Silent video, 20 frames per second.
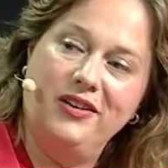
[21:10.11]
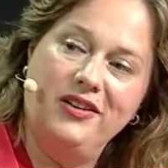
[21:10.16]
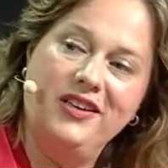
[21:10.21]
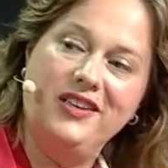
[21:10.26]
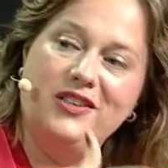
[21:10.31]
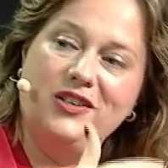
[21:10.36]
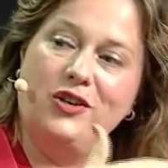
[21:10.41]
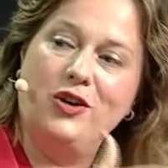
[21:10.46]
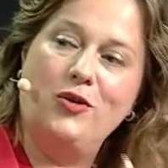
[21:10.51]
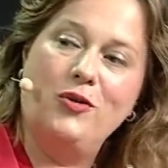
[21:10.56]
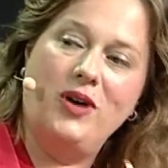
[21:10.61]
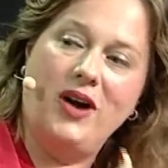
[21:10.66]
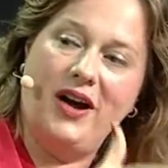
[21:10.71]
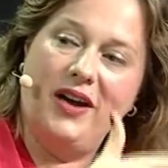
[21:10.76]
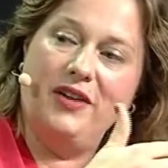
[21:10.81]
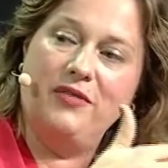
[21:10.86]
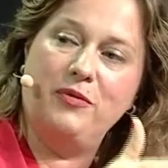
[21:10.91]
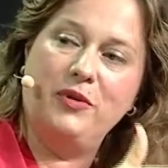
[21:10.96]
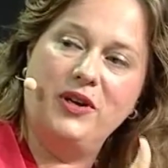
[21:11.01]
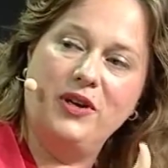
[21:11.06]
You need to know
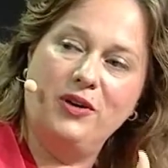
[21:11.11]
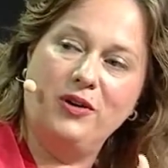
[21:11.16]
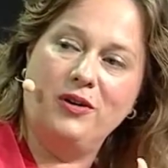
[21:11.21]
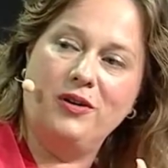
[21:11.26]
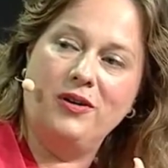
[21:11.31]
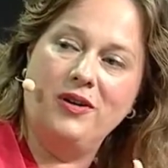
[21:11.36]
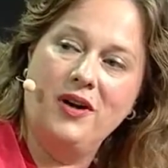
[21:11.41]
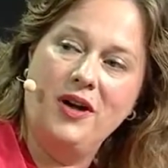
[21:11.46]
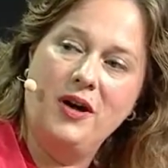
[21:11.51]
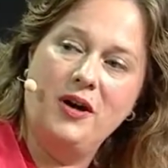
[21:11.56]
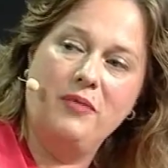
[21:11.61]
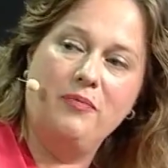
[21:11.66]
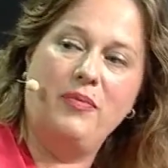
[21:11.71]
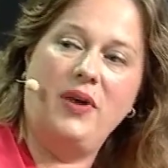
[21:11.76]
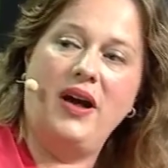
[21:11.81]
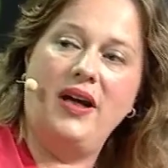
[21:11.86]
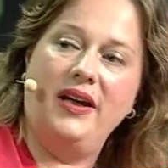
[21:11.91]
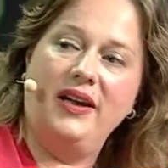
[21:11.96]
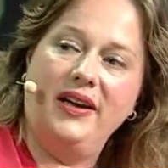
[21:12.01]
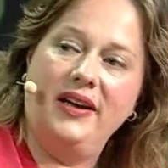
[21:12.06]
kind of what you're
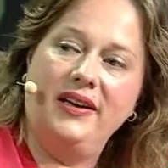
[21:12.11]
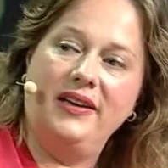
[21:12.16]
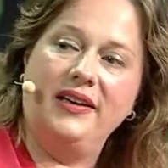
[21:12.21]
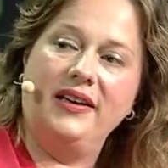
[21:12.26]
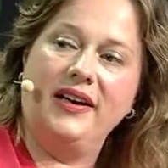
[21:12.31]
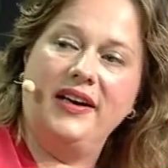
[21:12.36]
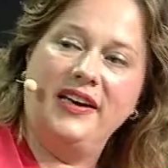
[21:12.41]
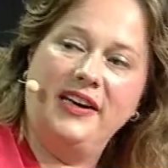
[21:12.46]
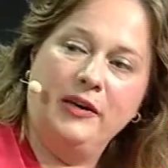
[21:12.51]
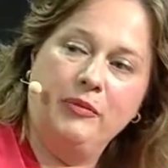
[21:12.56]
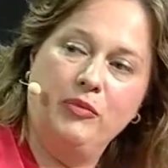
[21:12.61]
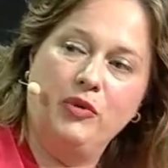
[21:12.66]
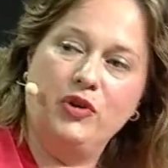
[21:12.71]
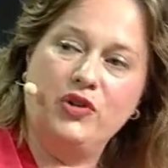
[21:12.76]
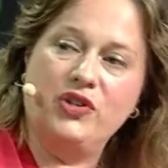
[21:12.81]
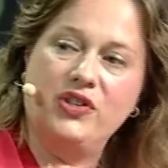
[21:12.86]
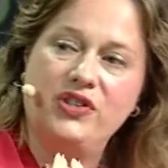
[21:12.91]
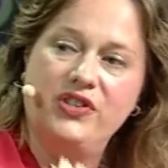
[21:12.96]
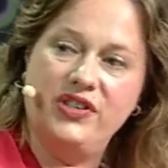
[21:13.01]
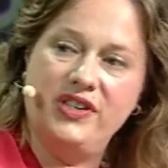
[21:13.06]
buying in and getting
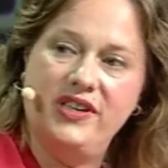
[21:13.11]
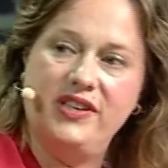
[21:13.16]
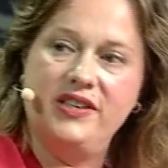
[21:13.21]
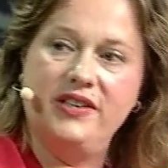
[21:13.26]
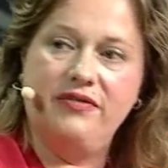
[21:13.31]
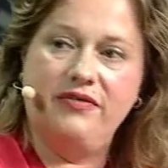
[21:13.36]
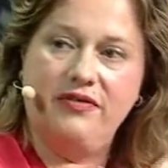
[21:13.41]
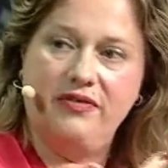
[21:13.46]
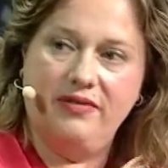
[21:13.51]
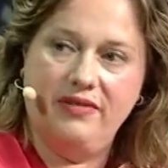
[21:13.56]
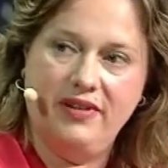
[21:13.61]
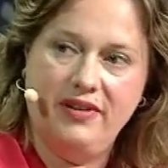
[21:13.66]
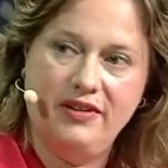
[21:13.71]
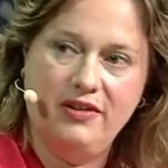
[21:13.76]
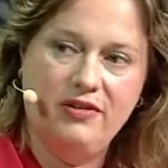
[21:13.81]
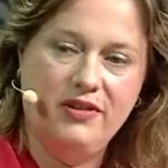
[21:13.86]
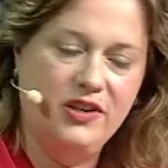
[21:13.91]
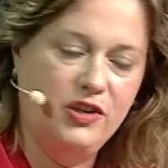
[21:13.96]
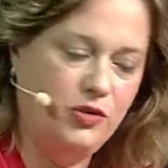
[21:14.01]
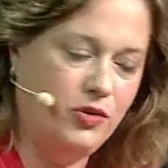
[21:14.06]
merchants in. If
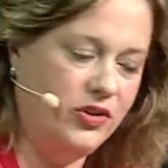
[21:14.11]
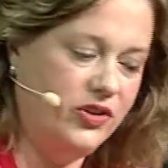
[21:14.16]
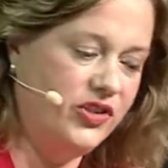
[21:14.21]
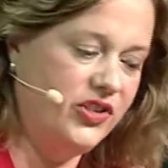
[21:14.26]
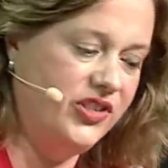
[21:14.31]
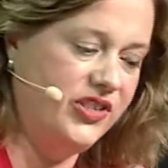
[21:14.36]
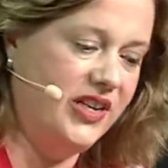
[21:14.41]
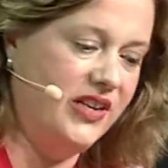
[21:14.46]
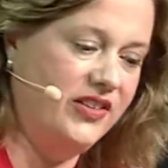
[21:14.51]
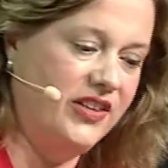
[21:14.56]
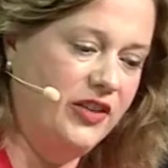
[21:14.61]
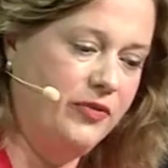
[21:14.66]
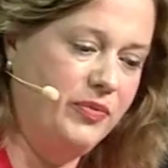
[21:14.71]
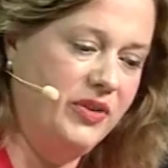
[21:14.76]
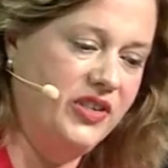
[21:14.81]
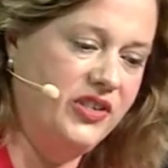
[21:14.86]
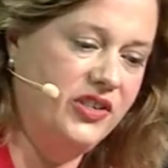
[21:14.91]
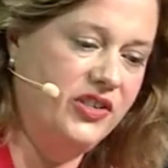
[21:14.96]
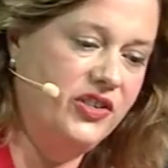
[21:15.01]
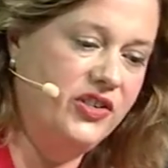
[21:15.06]
you need to understand that
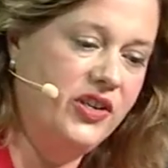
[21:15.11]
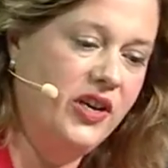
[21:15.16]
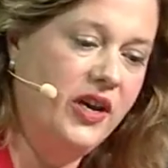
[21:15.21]
business.